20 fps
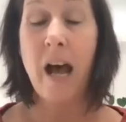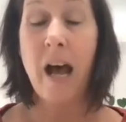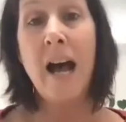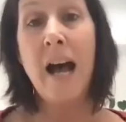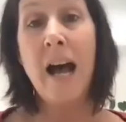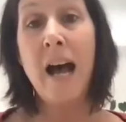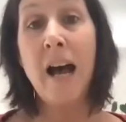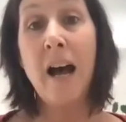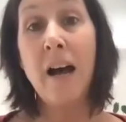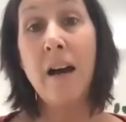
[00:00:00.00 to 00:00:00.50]

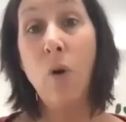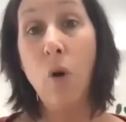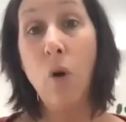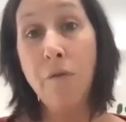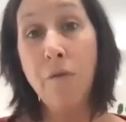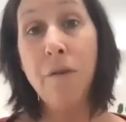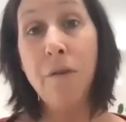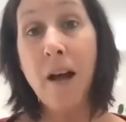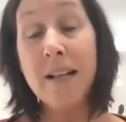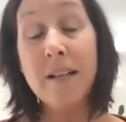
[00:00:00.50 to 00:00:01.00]

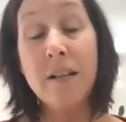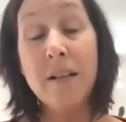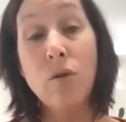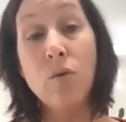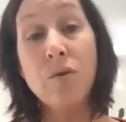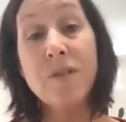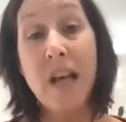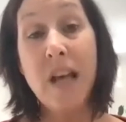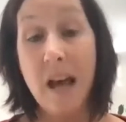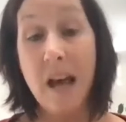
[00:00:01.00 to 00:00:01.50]
Offline can
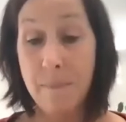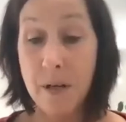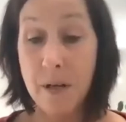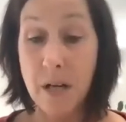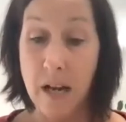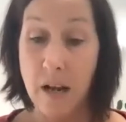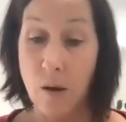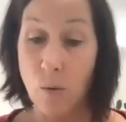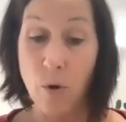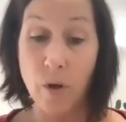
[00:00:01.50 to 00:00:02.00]
also happen
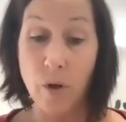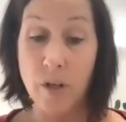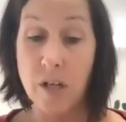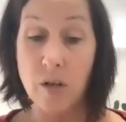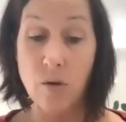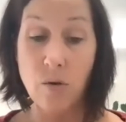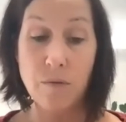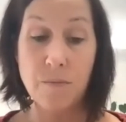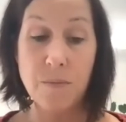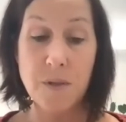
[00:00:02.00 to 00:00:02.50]
in
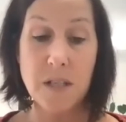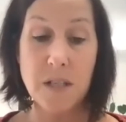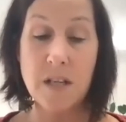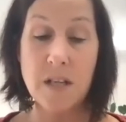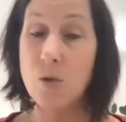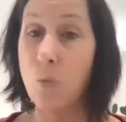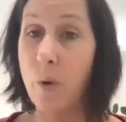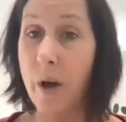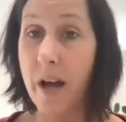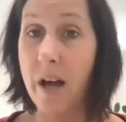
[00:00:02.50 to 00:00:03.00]
networking groups
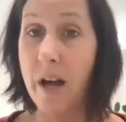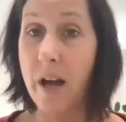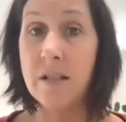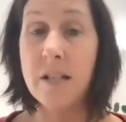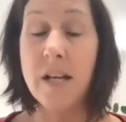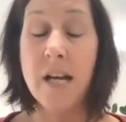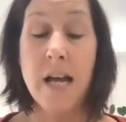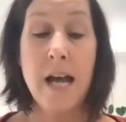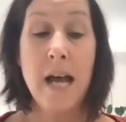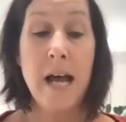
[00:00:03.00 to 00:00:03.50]
as
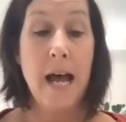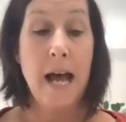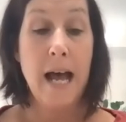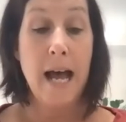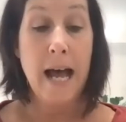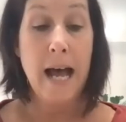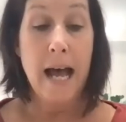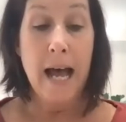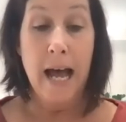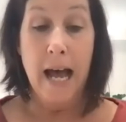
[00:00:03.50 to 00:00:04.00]
well.
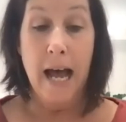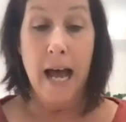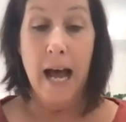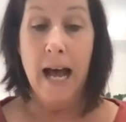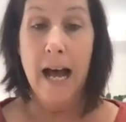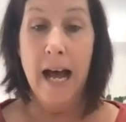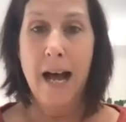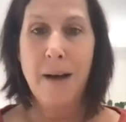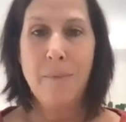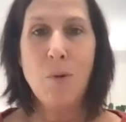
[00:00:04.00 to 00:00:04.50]

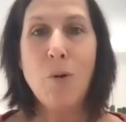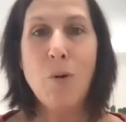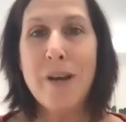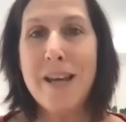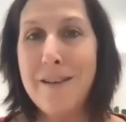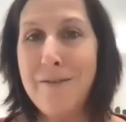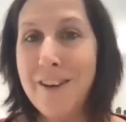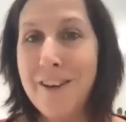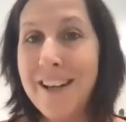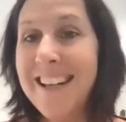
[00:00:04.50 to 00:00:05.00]
Or
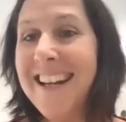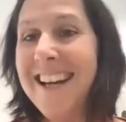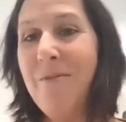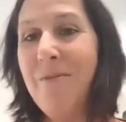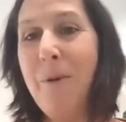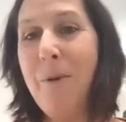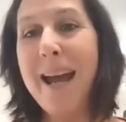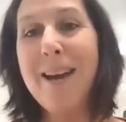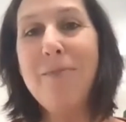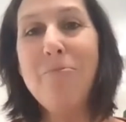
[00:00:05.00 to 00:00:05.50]
even
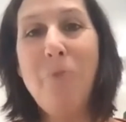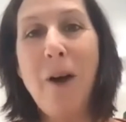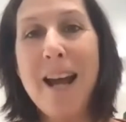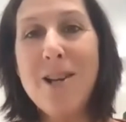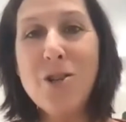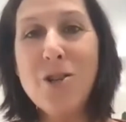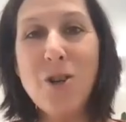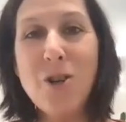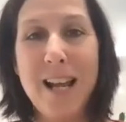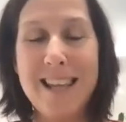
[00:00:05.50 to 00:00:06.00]
when
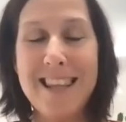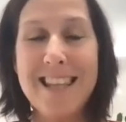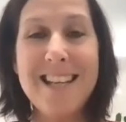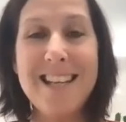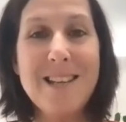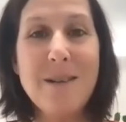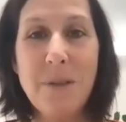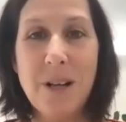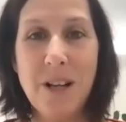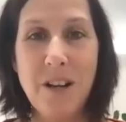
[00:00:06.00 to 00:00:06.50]
Rachel, I think
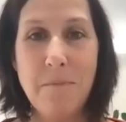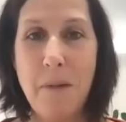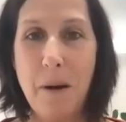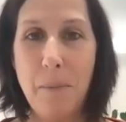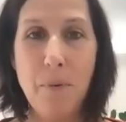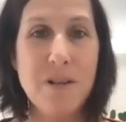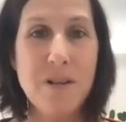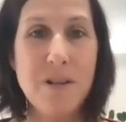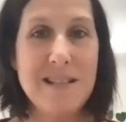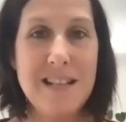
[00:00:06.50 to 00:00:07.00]
in the middle of my
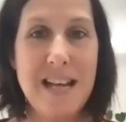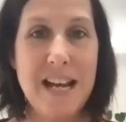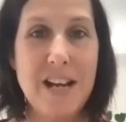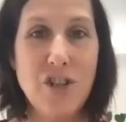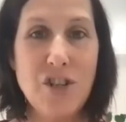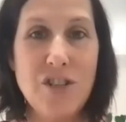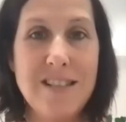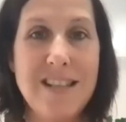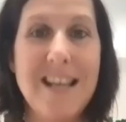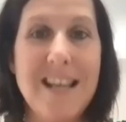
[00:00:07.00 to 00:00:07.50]

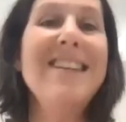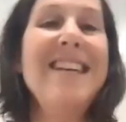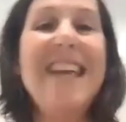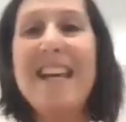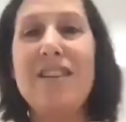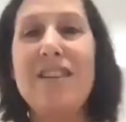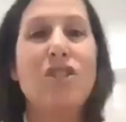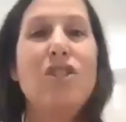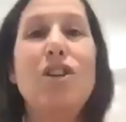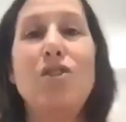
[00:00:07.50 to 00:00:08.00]
presentation, said,
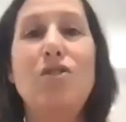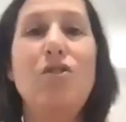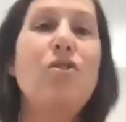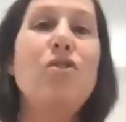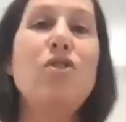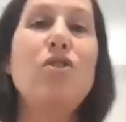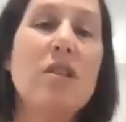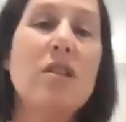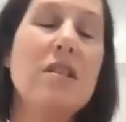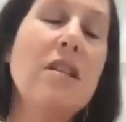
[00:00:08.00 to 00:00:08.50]
yes, you do,
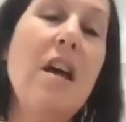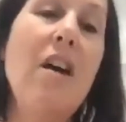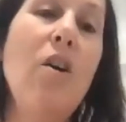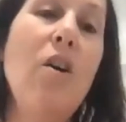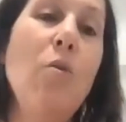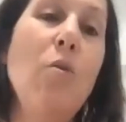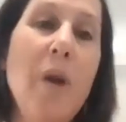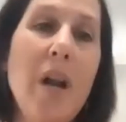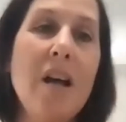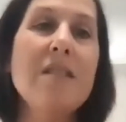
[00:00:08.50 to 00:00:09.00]

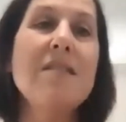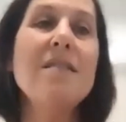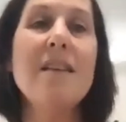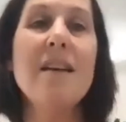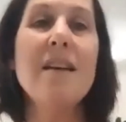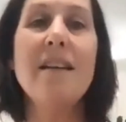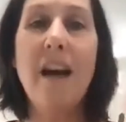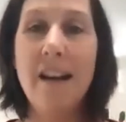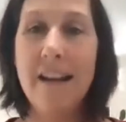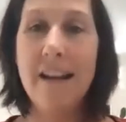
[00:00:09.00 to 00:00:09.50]
Chantel, when I
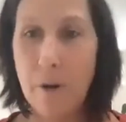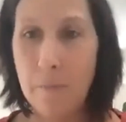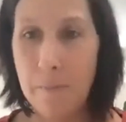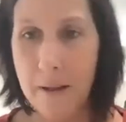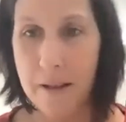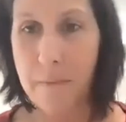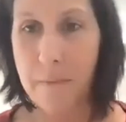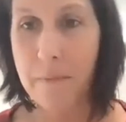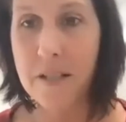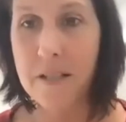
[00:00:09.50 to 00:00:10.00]
said I help
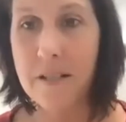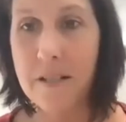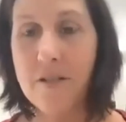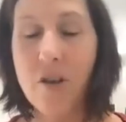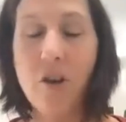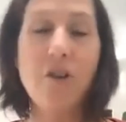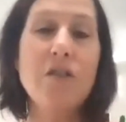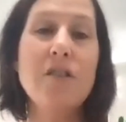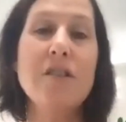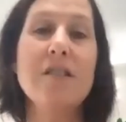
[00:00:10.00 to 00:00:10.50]
other business
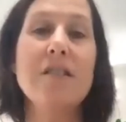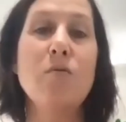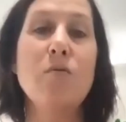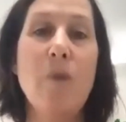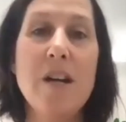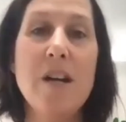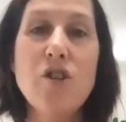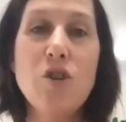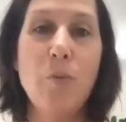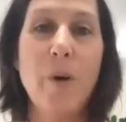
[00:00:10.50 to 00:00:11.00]
owners, and
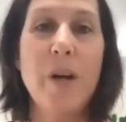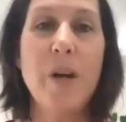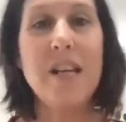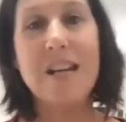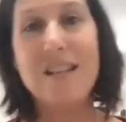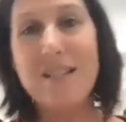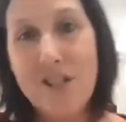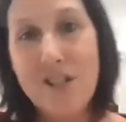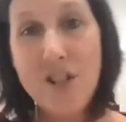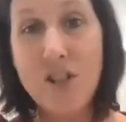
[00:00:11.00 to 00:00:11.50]
Rachel went,
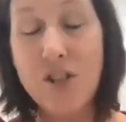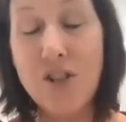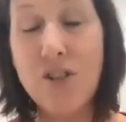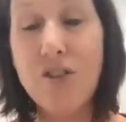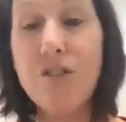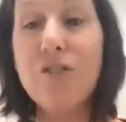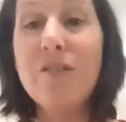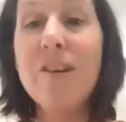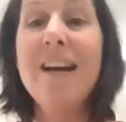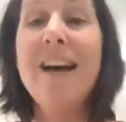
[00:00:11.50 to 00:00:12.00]
yes, you
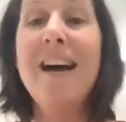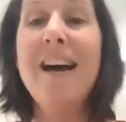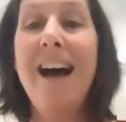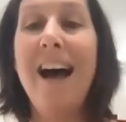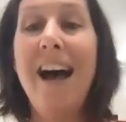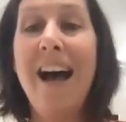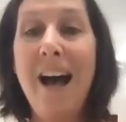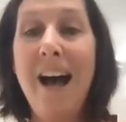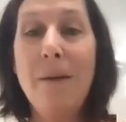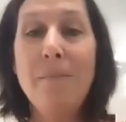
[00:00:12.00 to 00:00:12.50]
do.
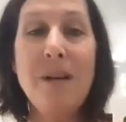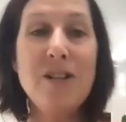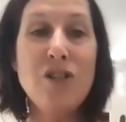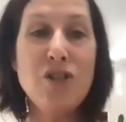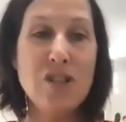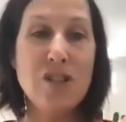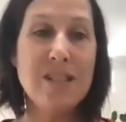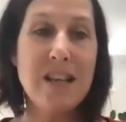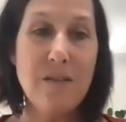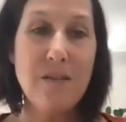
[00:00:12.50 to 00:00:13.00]
It's
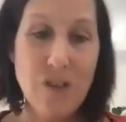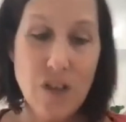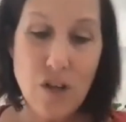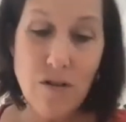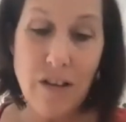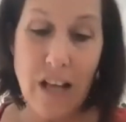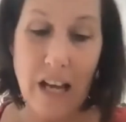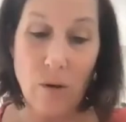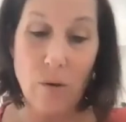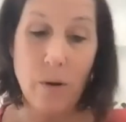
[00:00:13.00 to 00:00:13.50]
just giving
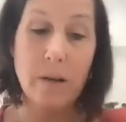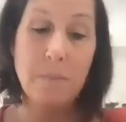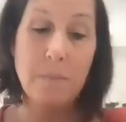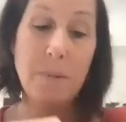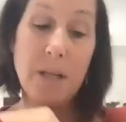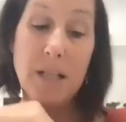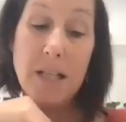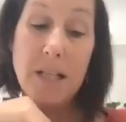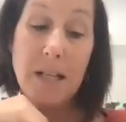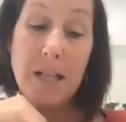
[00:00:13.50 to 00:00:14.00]
you that
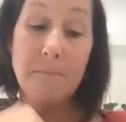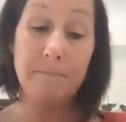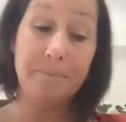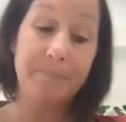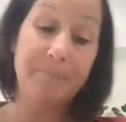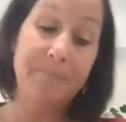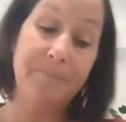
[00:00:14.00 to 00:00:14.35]
credibility.